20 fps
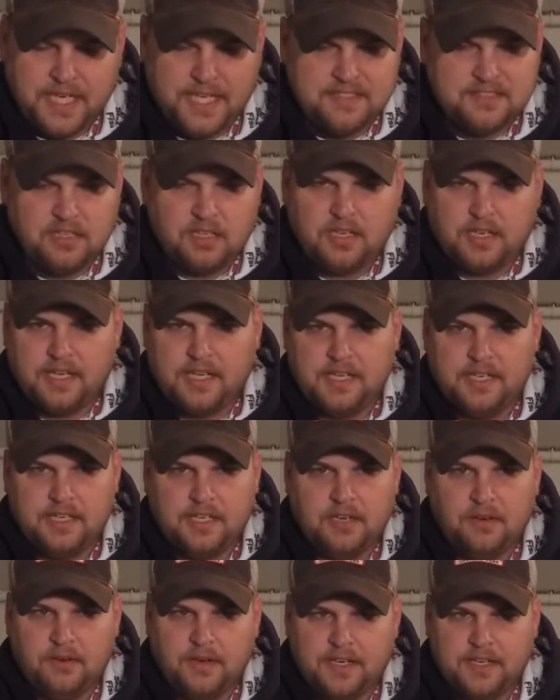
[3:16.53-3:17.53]
that's all I could get
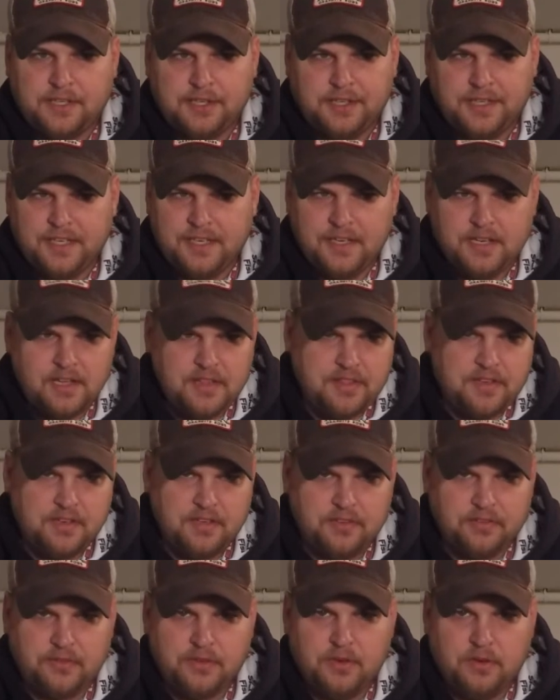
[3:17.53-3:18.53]
going. I couldn't get nothing
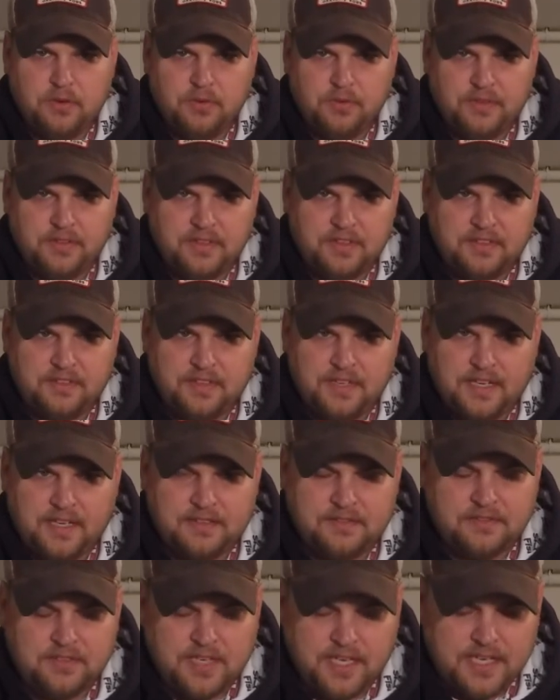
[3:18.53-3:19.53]
else going with this. And I
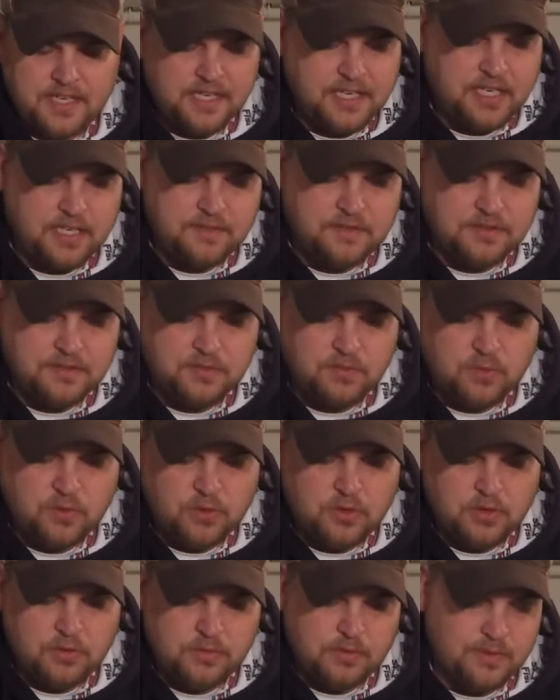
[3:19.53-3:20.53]
tried to cover some
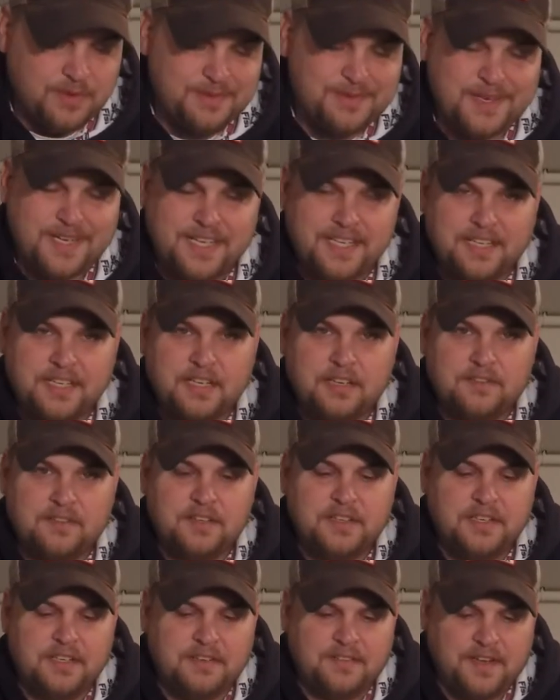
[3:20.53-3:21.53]
water, but maybe I didn't cover
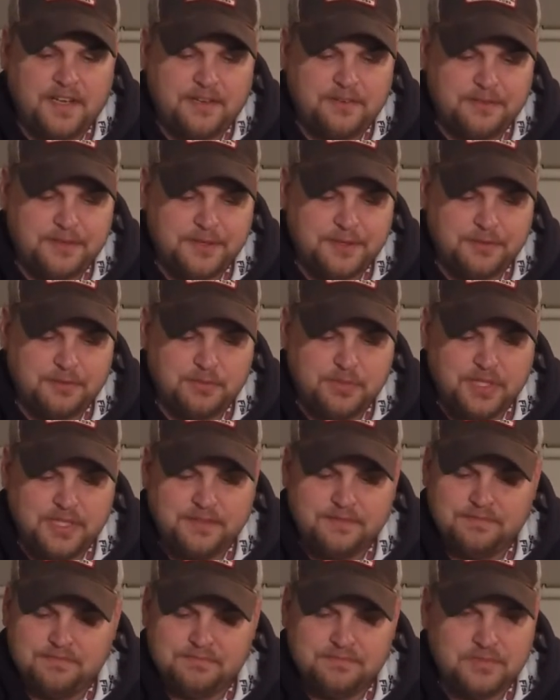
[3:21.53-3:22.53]
enough. I don't know.
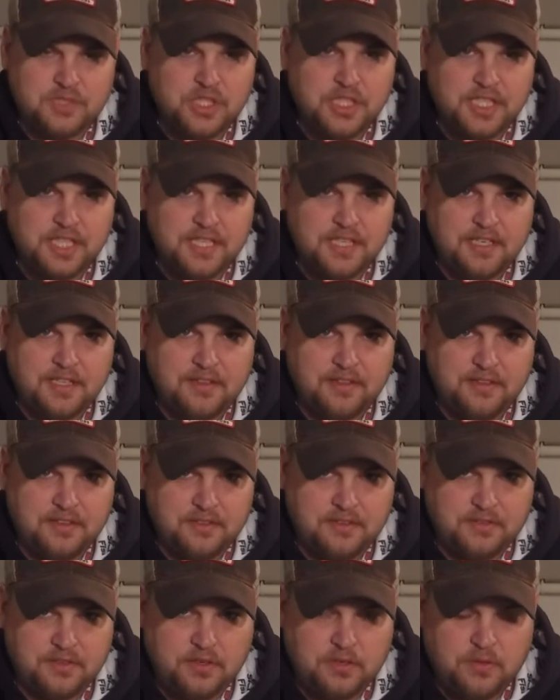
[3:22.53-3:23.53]
But couldn't get nothing
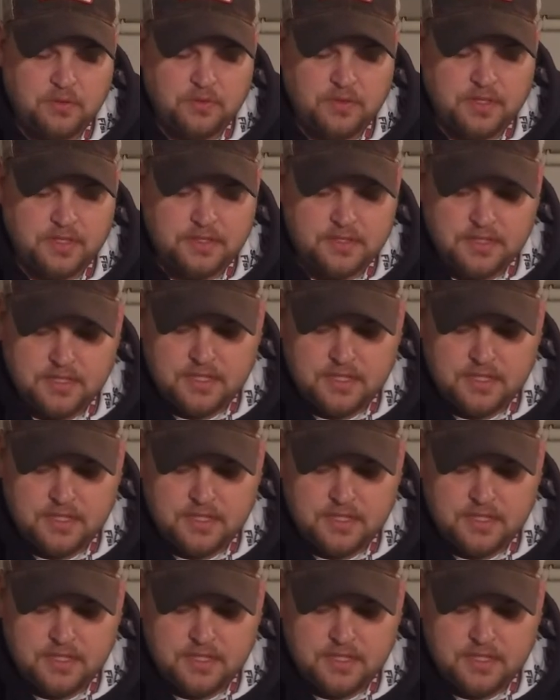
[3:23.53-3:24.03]
else going with it.